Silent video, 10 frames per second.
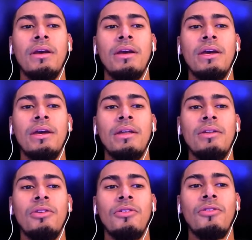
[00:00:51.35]

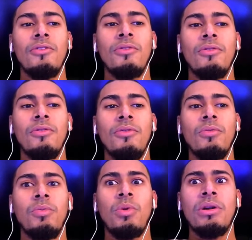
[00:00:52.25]
and
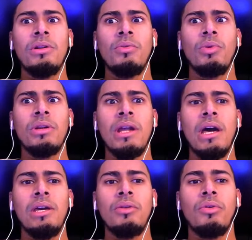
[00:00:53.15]
one
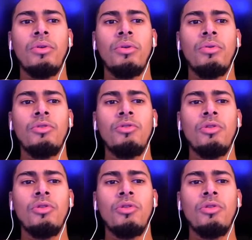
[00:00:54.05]
night, or